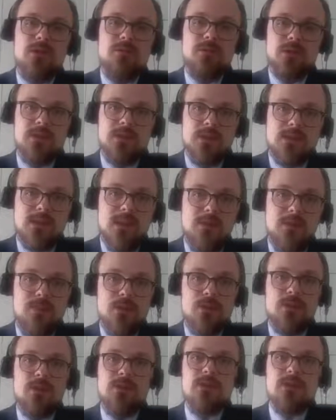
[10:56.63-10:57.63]
for the
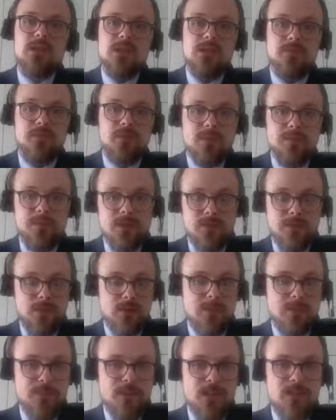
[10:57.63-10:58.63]
assumptions, and for
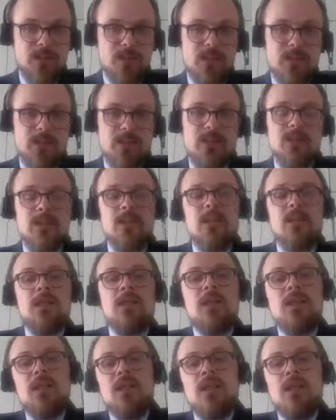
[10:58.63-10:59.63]
the baselines.
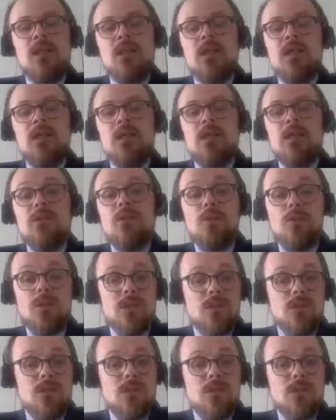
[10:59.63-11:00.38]
You